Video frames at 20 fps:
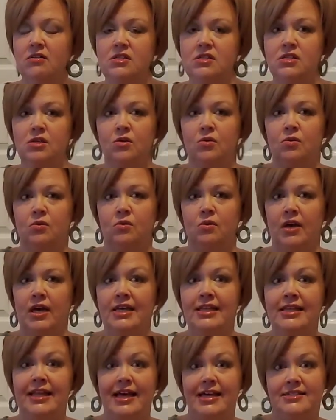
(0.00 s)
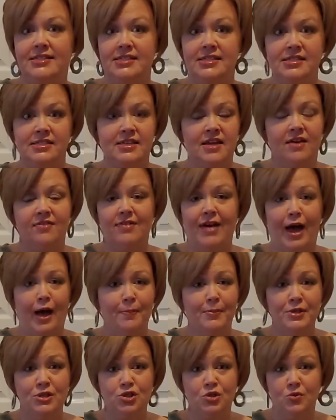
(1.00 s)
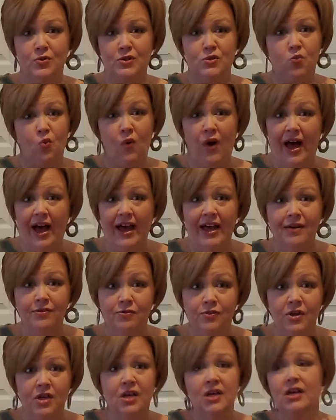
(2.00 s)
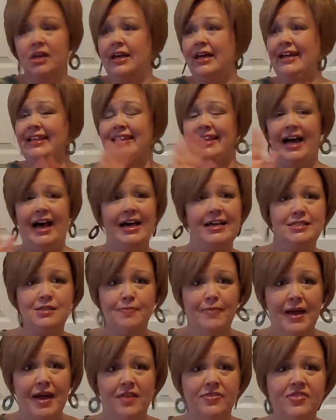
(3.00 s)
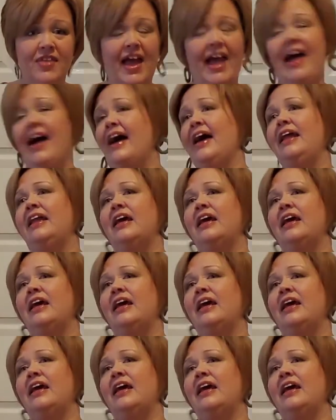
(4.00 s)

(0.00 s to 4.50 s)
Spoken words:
So he lets stuff happen to his wife and lies about that.